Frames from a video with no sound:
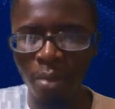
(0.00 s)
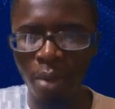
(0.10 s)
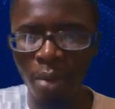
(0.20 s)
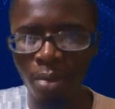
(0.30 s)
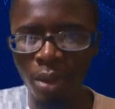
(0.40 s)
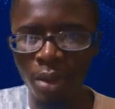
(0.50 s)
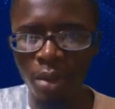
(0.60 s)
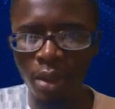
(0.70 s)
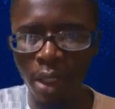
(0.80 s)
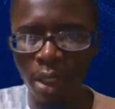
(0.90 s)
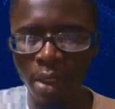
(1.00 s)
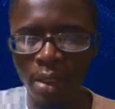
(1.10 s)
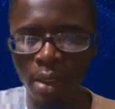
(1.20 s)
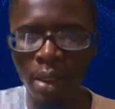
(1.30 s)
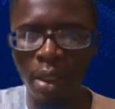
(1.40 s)
Permit me to say this
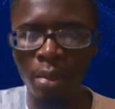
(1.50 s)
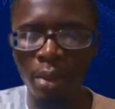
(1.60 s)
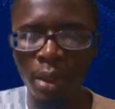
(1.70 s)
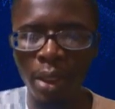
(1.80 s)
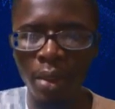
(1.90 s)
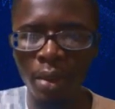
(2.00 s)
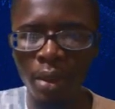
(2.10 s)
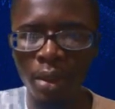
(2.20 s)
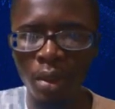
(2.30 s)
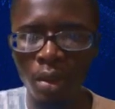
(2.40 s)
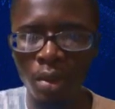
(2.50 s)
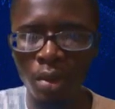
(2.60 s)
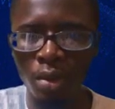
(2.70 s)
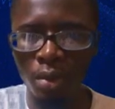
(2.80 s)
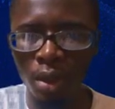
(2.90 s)
is a typo error. This ought
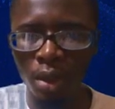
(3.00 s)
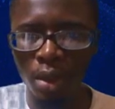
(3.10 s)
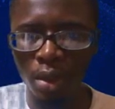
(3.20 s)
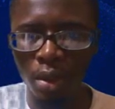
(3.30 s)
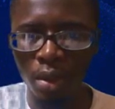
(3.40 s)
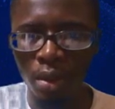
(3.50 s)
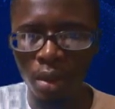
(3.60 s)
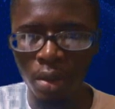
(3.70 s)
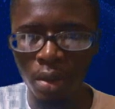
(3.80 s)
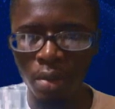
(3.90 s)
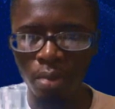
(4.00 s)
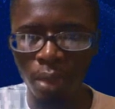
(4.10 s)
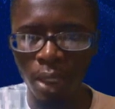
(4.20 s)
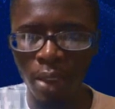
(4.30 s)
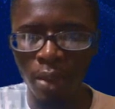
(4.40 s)
to be just
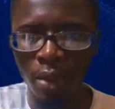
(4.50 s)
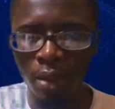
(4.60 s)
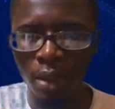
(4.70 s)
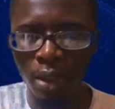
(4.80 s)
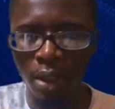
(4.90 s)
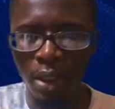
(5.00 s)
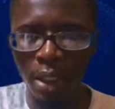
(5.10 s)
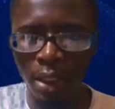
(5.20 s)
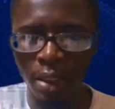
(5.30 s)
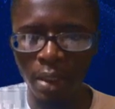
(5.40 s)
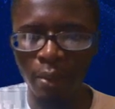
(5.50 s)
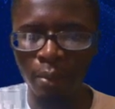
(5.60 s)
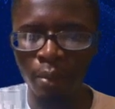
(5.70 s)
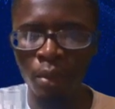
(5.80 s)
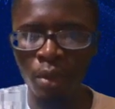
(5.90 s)
minus 16x.
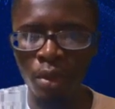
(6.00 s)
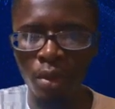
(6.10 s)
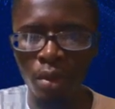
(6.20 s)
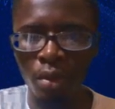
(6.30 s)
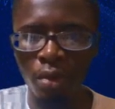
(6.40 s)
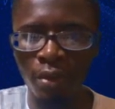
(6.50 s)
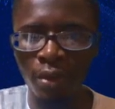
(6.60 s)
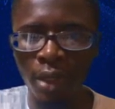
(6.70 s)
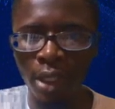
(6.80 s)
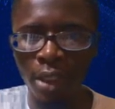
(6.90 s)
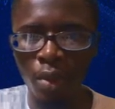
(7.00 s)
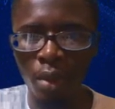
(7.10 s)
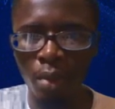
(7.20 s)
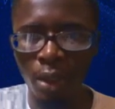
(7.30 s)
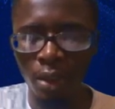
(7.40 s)
So 4x
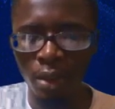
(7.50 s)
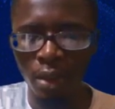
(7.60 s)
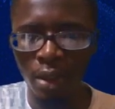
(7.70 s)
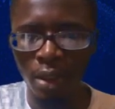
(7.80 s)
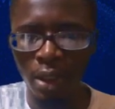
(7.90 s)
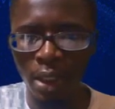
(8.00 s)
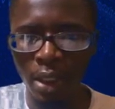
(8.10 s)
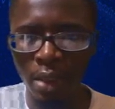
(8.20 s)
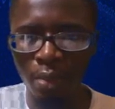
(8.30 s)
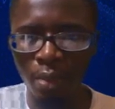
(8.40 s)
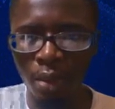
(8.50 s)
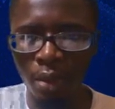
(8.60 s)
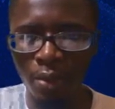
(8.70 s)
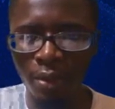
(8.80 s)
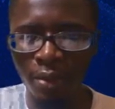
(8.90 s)
squared minus 16x
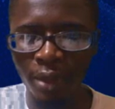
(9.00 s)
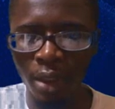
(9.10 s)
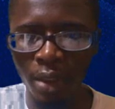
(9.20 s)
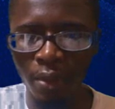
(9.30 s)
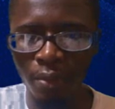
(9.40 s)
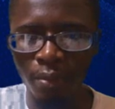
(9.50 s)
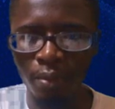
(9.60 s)
plus 15.